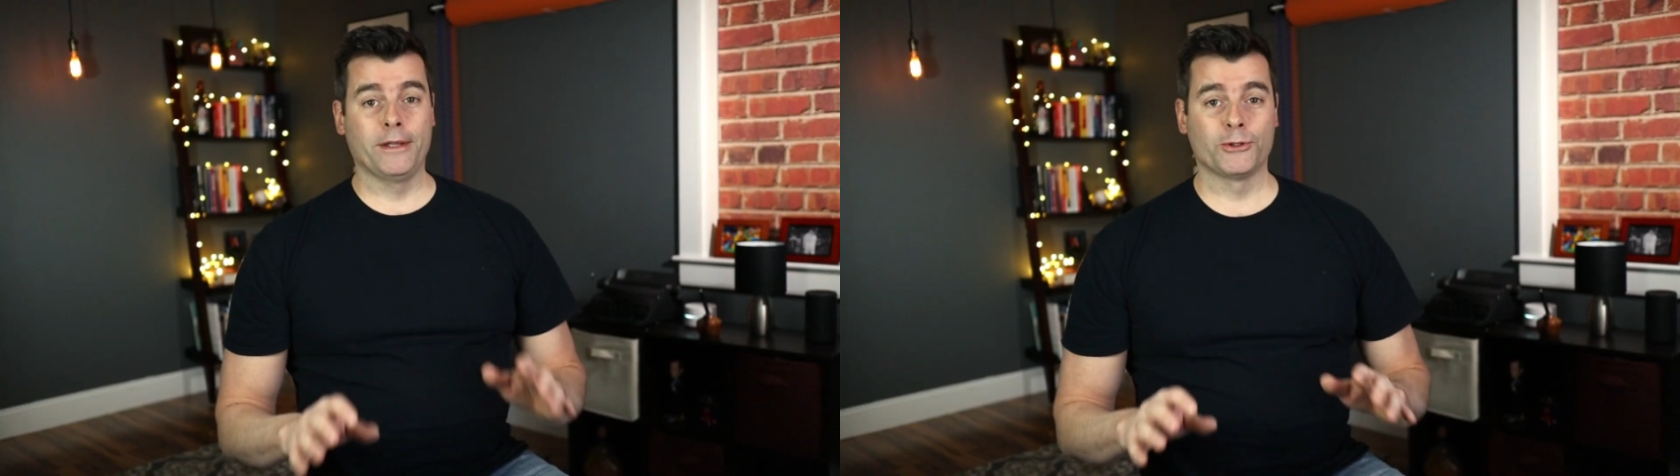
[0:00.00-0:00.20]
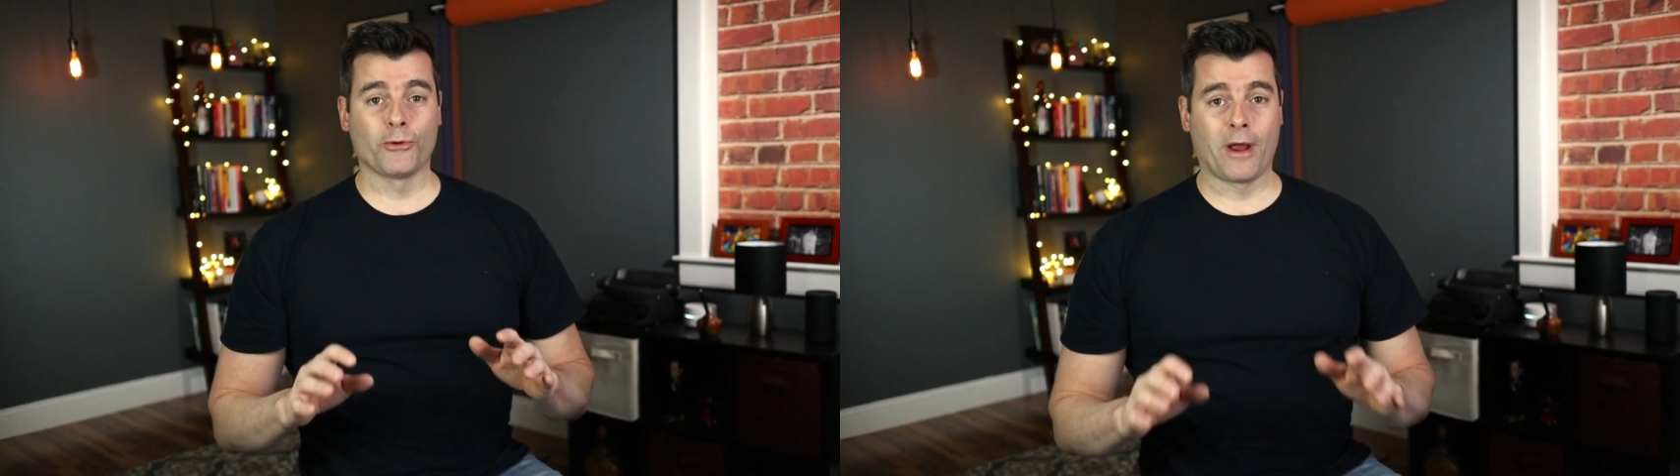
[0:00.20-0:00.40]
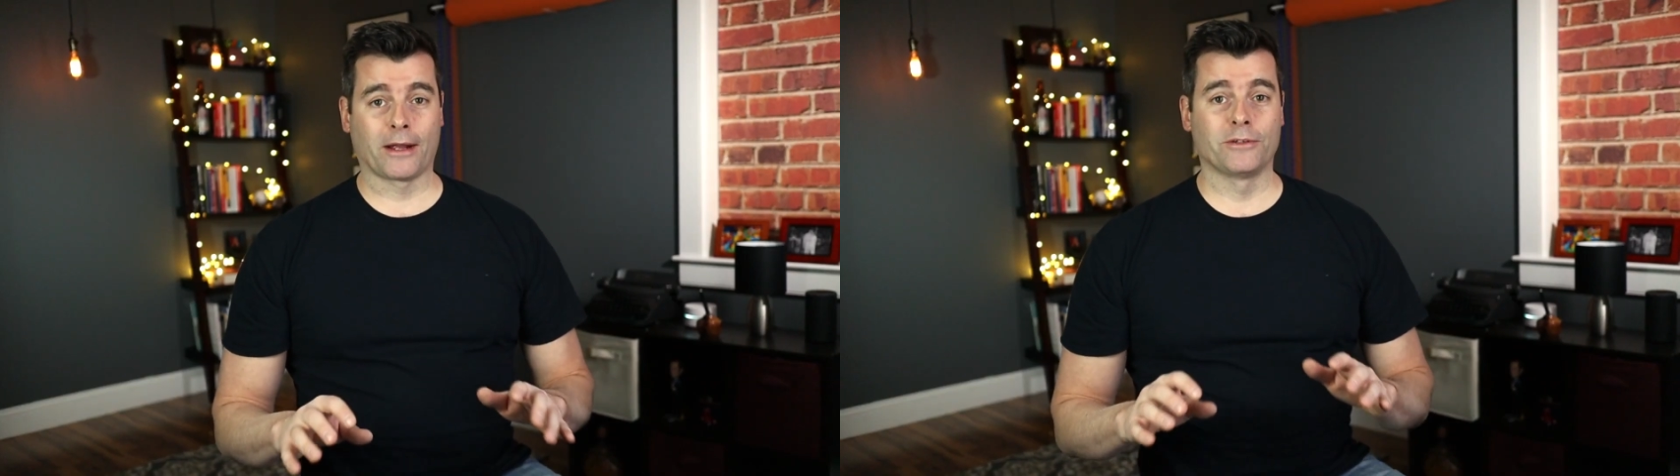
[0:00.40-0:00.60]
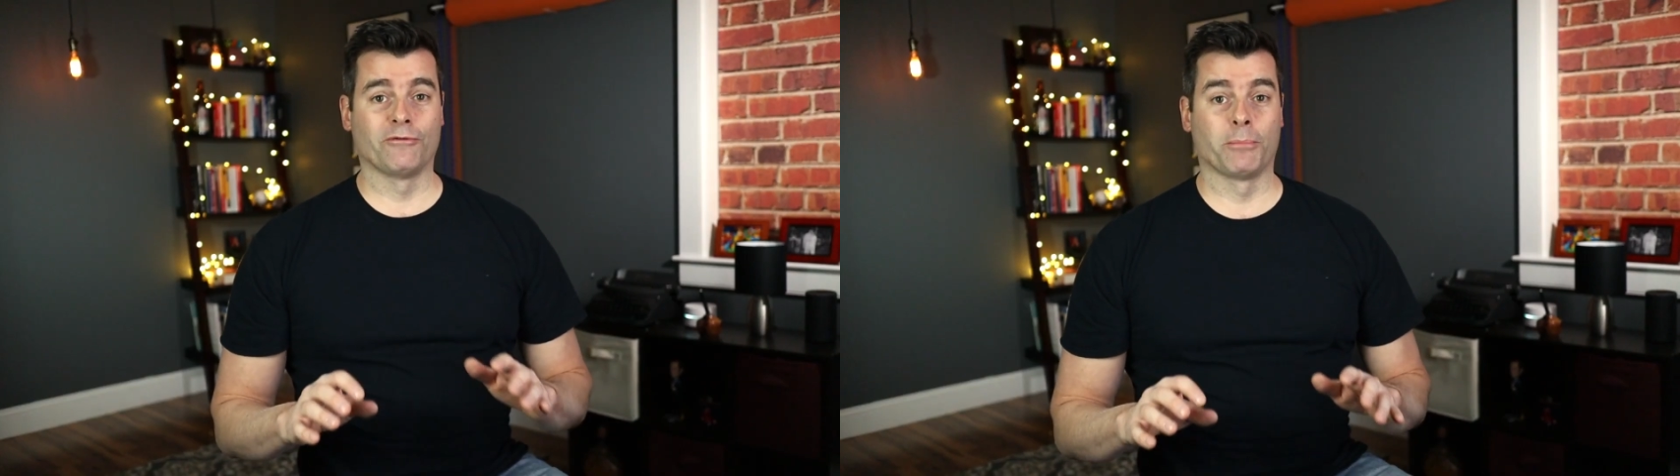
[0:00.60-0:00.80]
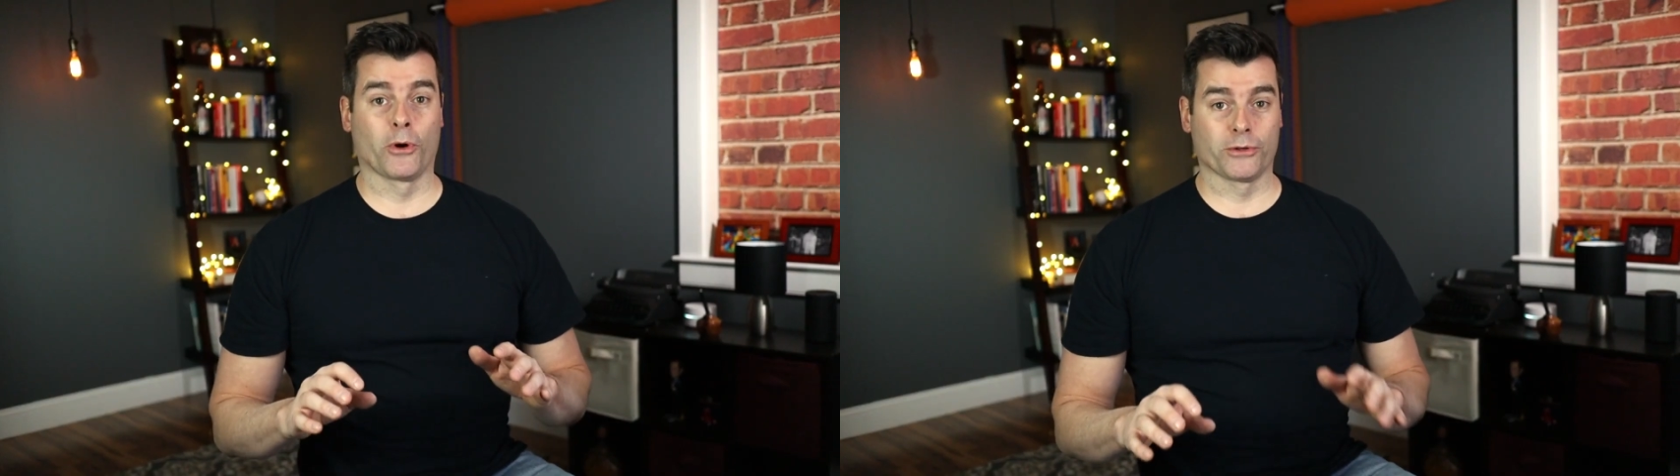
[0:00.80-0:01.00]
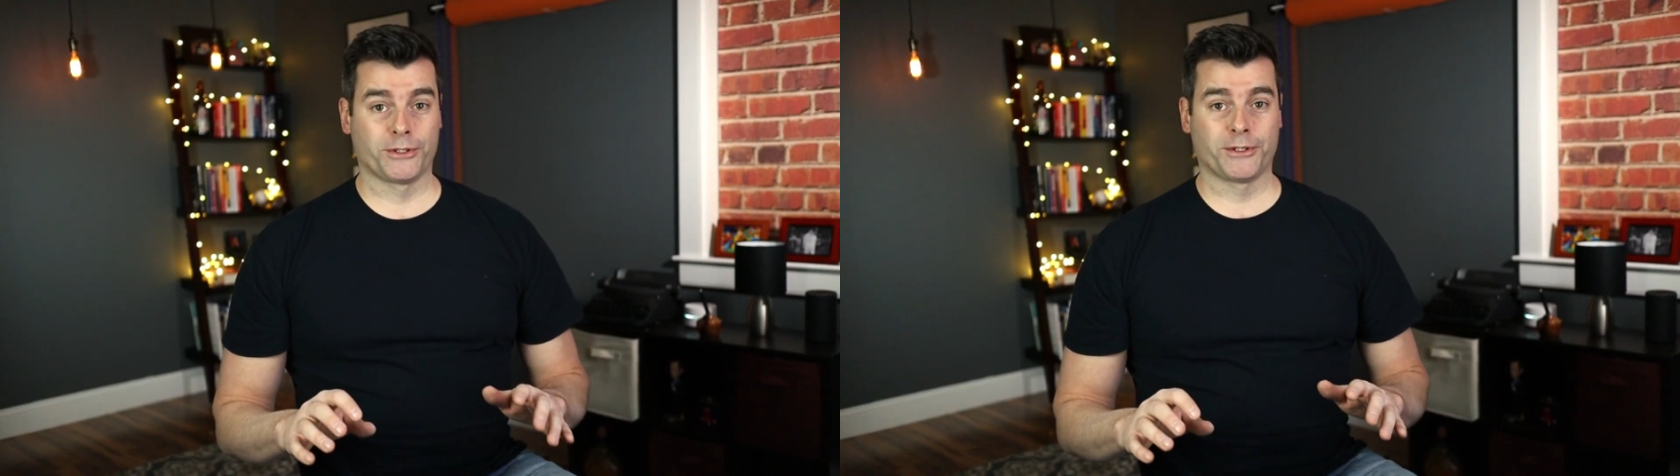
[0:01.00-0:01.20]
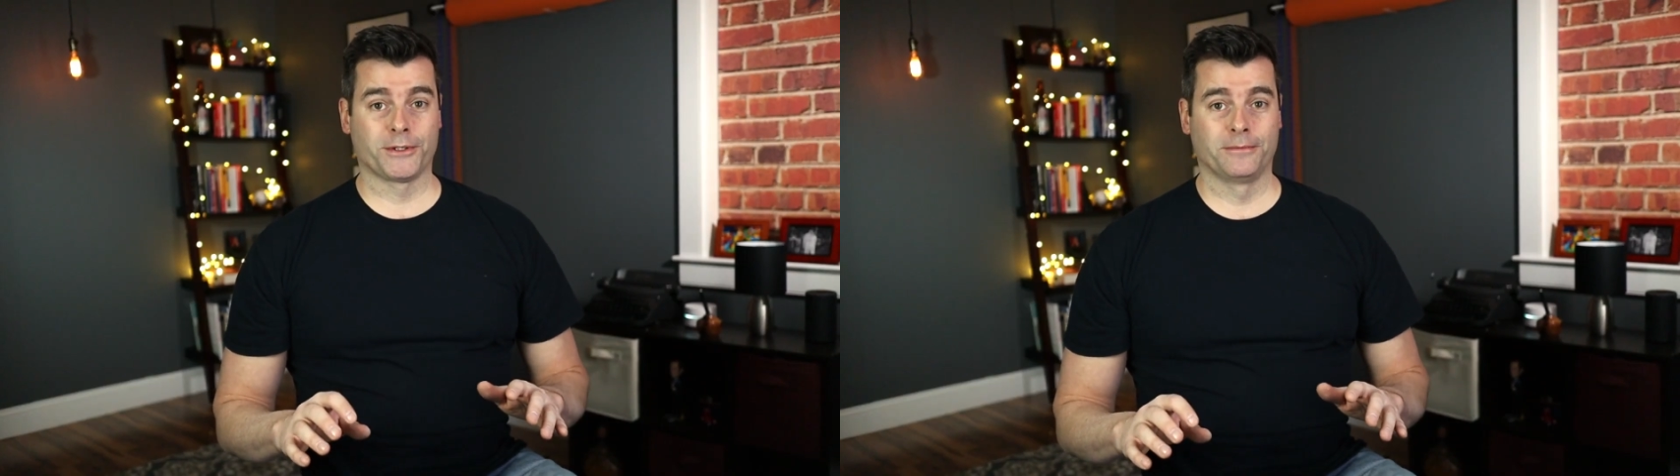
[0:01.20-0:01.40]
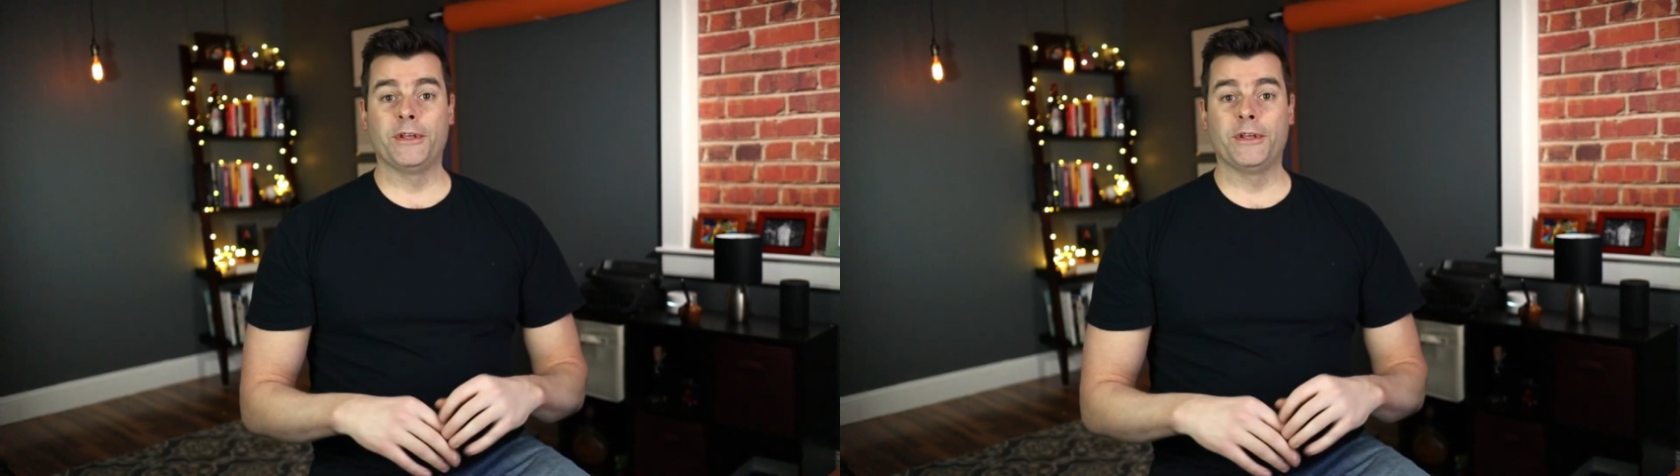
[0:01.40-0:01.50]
interactive bursts.